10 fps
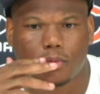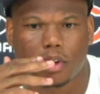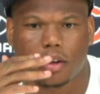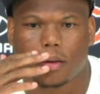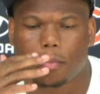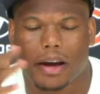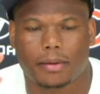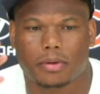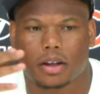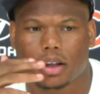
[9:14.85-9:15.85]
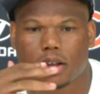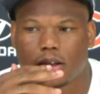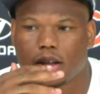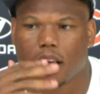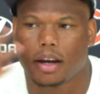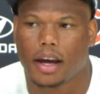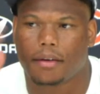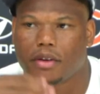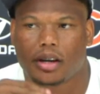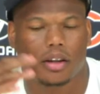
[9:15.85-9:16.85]
with pass protection and
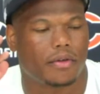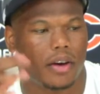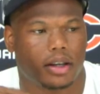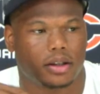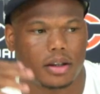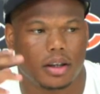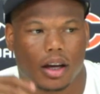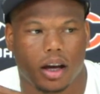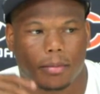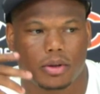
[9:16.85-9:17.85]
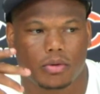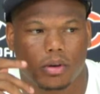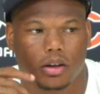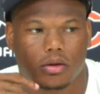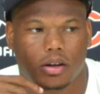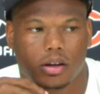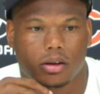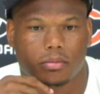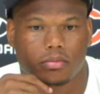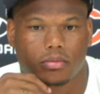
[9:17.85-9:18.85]
every other facet of the game as well.
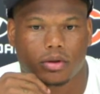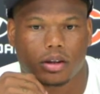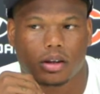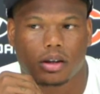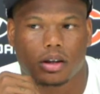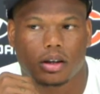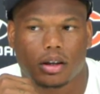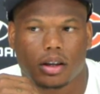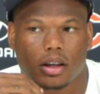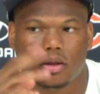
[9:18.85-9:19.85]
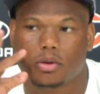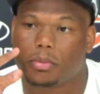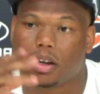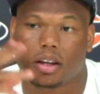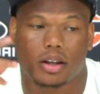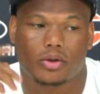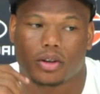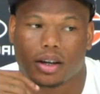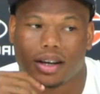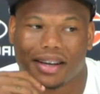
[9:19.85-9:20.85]
He's going to be
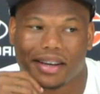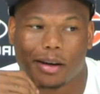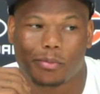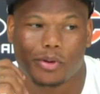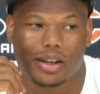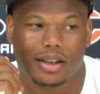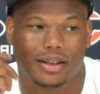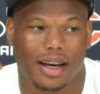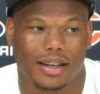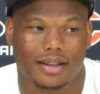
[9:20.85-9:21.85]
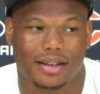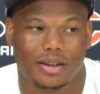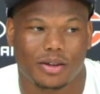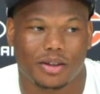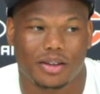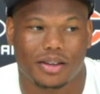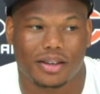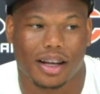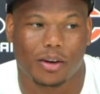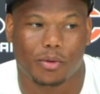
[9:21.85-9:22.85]
electric. Like, I'm really excited to see
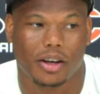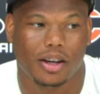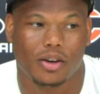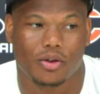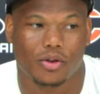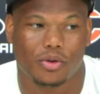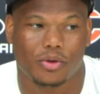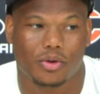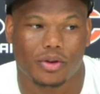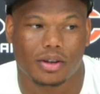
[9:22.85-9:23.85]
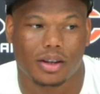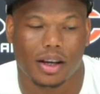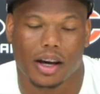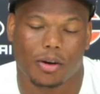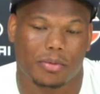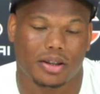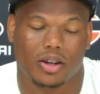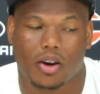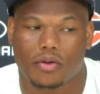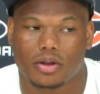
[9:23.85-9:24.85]
like what he's going to do and help this
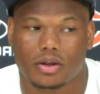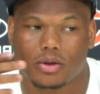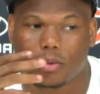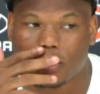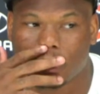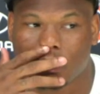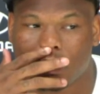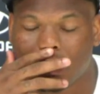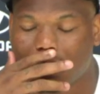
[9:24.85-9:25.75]
offense as well.